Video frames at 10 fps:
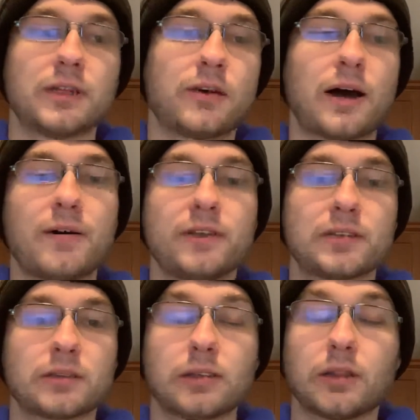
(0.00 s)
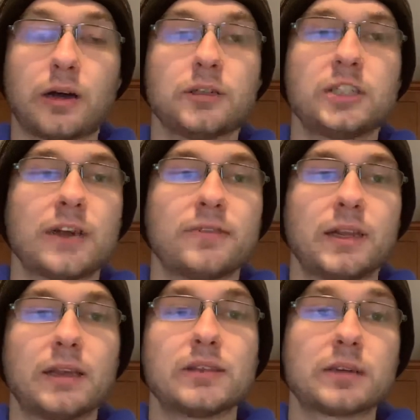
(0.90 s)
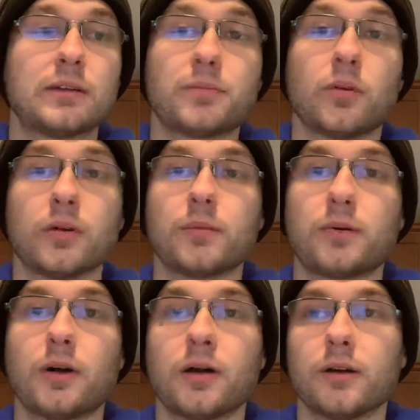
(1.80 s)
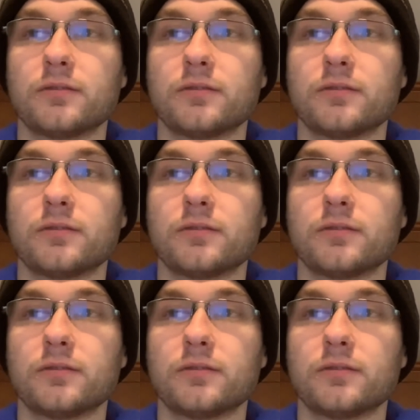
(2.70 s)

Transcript: Now, obviously, longevity is an important part